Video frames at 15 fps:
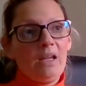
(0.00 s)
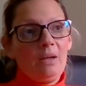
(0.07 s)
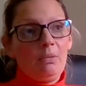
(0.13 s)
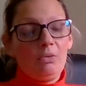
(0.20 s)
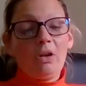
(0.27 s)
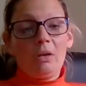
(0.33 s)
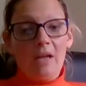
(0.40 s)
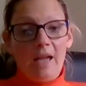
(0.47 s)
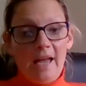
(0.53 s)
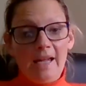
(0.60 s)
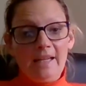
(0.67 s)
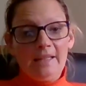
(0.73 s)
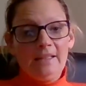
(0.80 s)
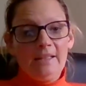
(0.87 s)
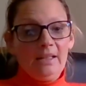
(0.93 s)
was
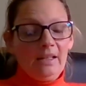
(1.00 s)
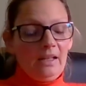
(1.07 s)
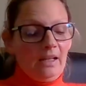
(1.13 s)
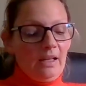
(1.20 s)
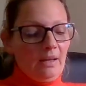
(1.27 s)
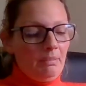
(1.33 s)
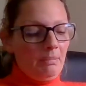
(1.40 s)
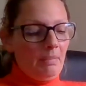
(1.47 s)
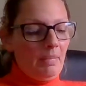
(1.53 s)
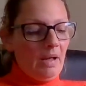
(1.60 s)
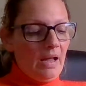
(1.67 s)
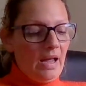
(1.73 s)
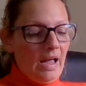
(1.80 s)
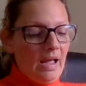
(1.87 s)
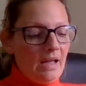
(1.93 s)
okay.
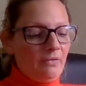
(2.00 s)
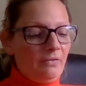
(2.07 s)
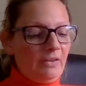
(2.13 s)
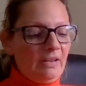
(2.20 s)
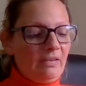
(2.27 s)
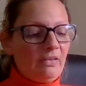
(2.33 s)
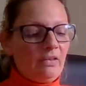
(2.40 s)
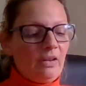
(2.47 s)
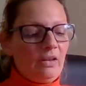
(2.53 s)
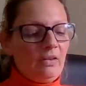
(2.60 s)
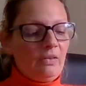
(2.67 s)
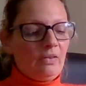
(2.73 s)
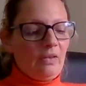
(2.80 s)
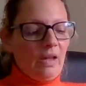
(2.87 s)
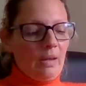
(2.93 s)
And
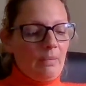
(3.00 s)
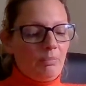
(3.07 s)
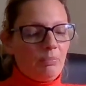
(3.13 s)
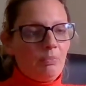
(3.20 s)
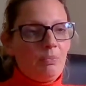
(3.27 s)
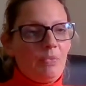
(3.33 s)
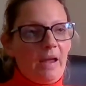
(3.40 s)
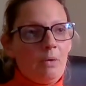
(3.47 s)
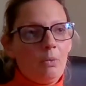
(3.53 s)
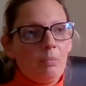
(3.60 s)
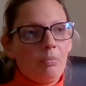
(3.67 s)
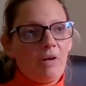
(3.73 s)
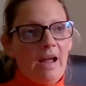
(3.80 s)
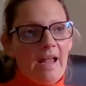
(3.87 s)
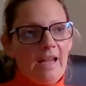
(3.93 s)
Felicitas, they
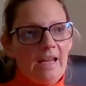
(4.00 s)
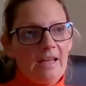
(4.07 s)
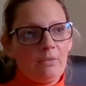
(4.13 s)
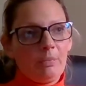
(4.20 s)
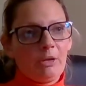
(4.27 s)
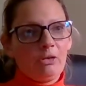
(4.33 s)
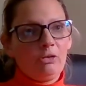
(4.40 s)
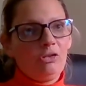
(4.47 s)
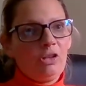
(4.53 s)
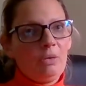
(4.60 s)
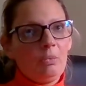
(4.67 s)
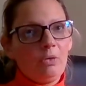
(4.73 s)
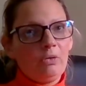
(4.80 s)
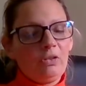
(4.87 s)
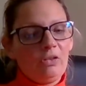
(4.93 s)
all prayed because she
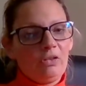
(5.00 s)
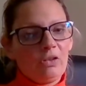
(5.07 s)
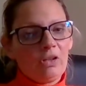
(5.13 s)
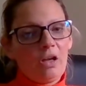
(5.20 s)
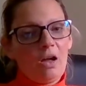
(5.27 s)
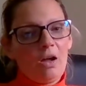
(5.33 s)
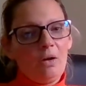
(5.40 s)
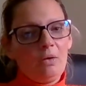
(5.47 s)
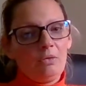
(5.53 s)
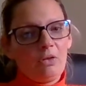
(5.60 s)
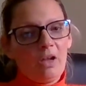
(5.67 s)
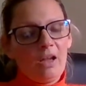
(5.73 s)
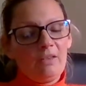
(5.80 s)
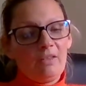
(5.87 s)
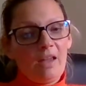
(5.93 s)
wanted to go
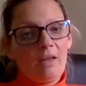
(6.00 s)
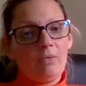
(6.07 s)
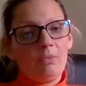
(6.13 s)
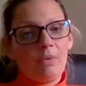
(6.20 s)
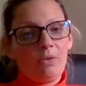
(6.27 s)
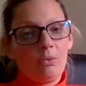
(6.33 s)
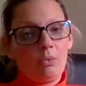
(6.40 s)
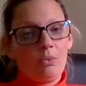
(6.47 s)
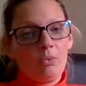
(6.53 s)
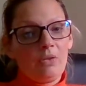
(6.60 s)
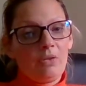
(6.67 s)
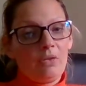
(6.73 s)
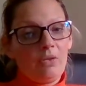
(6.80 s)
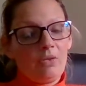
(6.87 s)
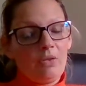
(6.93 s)
to her death with all
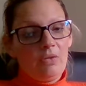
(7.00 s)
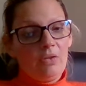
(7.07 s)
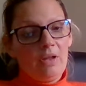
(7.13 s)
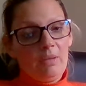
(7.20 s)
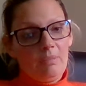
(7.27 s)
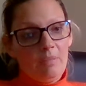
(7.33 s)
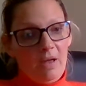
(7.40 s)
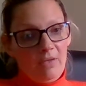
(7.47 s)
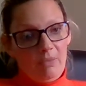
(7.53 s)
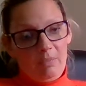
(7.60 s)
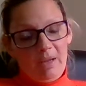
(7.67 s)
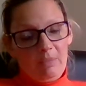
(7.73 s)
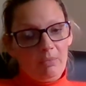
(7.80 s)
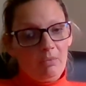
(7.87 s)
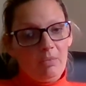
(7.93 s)
the other
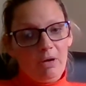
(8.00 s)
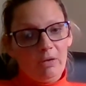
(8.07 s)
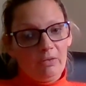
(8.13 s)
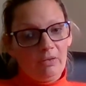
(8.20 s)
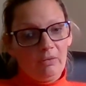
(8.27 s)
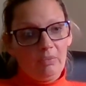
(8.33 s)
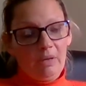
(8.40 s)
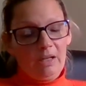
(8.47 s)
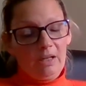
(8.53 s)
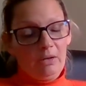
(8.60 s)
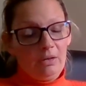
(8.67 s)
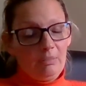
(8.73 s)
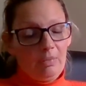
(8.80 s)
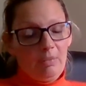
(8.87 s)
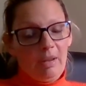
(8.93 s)
people, martyrs,
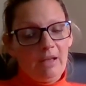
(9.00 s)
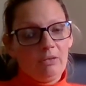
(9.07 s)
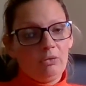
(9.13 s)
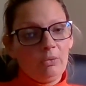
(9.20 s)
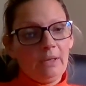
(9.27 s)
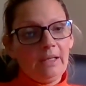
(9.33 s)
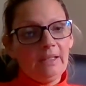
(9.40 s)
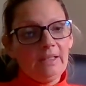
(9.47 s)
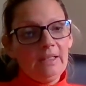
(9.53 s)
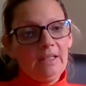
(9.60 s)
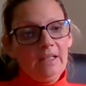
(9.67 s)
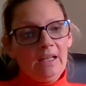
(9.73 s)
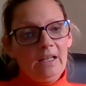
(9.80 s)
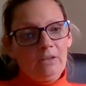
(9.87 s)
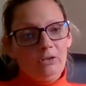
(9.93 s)
including Perpetua.
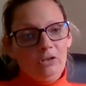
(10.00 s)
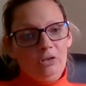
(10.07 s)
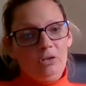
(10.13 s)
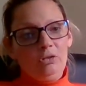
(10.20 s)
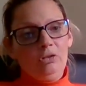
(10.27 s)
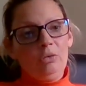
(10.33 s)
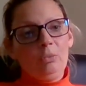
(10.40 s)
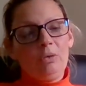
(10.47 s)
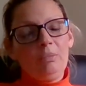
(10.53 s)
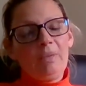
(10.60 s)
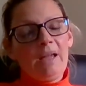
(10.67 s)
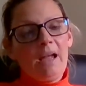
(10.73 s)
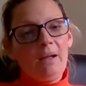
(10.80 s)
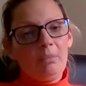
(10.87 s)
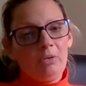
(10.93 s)
And she knew she wouldn't
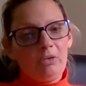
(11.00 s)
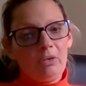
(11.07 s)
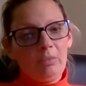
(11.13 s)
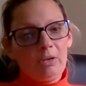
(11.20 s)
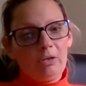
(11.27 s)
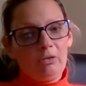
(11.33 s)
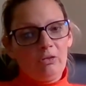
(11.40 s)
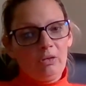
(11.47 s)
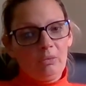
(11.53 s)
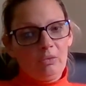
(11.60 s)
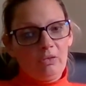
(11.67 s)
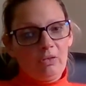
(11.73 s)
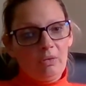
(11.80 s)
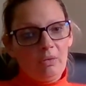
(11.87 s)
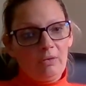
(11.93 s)
be able to because she
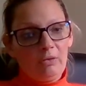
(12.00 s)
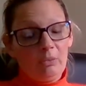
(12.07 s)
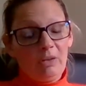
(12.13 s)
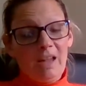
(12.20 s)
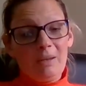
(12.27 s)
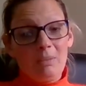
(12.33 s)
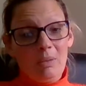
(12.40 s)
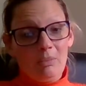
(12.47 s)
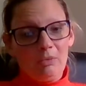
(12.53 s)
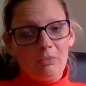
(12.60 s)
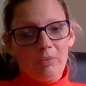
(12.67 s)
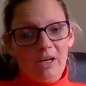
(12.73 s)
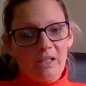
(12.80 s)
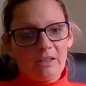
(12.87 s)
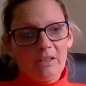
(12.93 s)
was 8 months
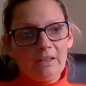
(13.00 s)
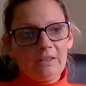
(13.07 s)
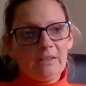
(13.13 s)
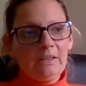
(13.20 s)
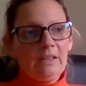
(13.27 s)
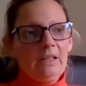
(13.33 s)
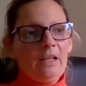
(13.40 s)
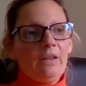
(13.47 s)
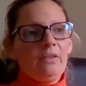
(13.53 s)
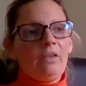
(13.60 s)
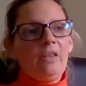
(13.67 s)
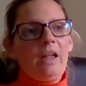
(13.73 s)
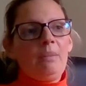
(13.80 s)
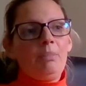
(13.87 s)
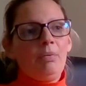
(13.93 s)
pregnant.
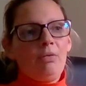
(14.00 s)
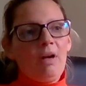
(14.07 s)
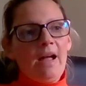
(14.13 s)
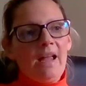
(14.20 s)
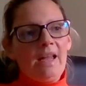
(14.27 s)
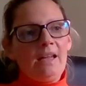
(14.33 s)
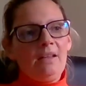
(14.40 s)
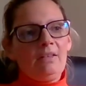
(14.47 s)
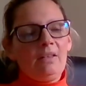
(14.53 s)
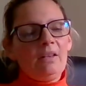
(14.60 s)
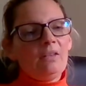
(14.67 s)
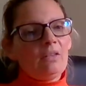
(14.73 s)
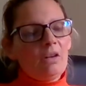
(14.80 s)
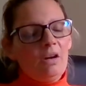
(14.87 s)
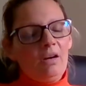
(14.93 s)
So they prayed in
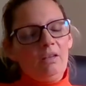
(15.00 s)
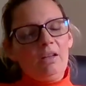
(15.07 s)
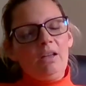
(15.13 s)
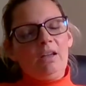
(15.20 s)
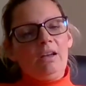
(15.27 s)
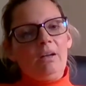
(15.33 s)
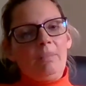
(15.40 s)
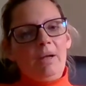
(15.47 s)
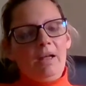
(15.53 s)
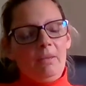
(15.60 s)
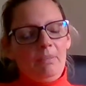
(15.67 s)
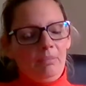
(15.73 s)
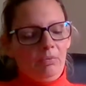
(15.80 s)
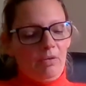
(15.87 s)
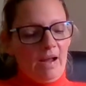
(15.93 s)
this diary you hear about,
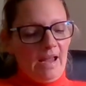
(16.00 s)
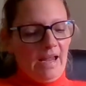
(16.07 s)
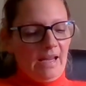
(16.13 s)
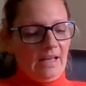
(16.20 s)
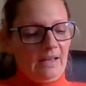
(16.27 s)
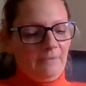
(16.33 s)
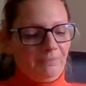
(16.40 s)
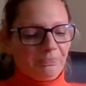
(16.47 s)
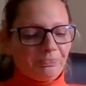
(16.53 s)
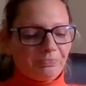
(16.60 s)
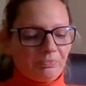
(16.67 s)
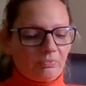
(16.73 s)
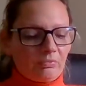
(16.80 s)
and praying